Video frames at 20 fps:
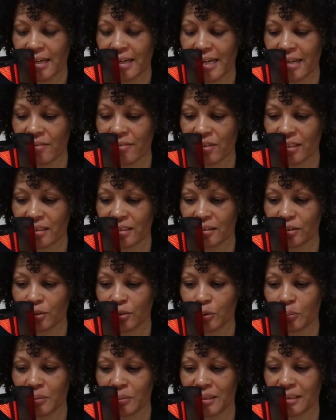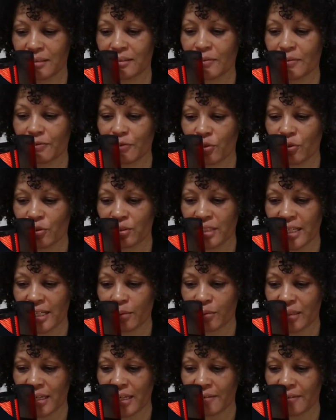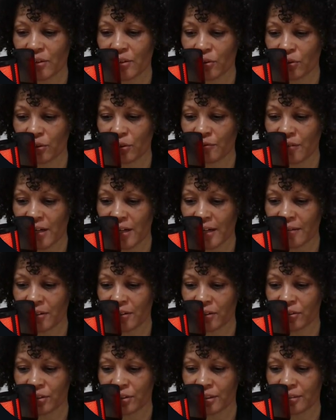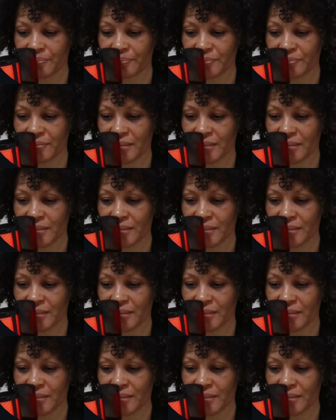and then a little bit further down, we have it 3,500.